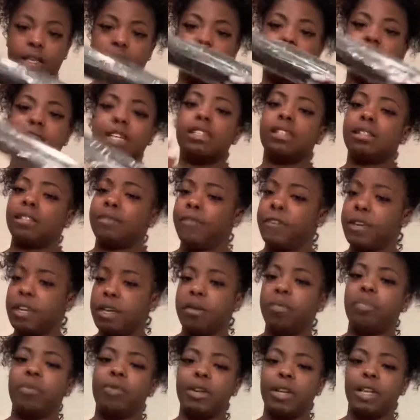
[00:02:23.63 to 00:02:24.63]
This
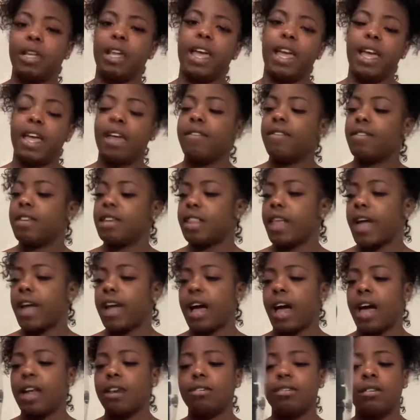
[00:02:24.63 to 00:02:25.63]
feels pretty heavy. Like,
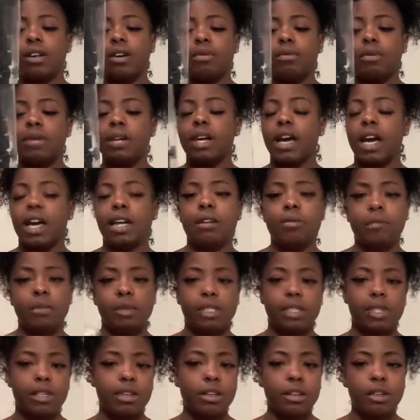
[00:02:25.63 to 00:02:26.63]
I don't know what kind of
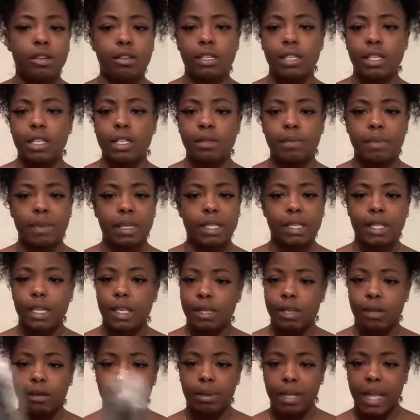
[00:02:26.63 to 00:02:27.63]
material it is, but it ain't
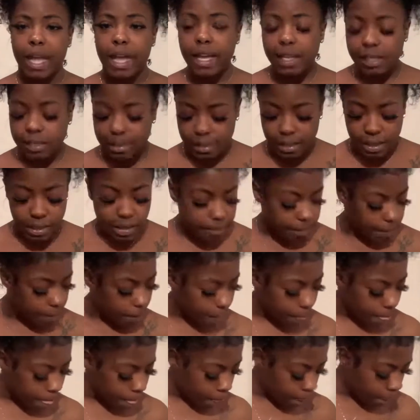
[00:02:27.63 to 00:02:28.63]
no plastic.
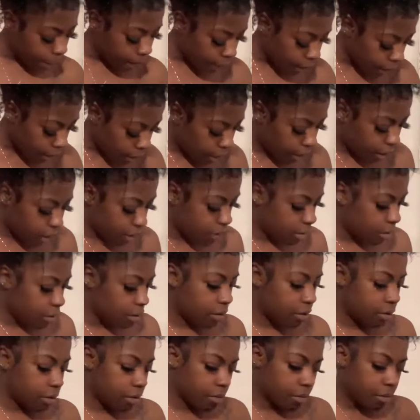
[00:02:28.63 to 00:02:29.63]

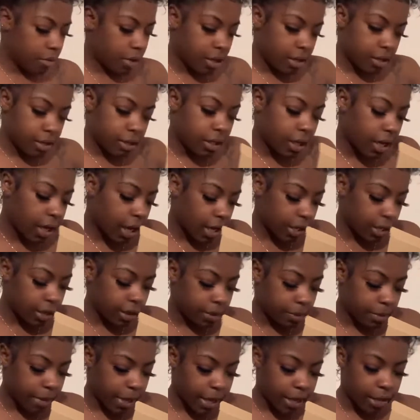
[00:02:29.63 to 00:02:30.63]
What else they got in
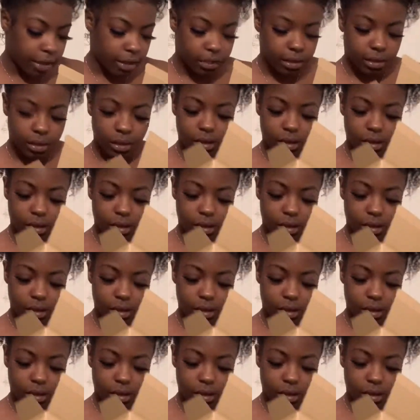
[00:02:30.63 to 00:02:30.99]
this box?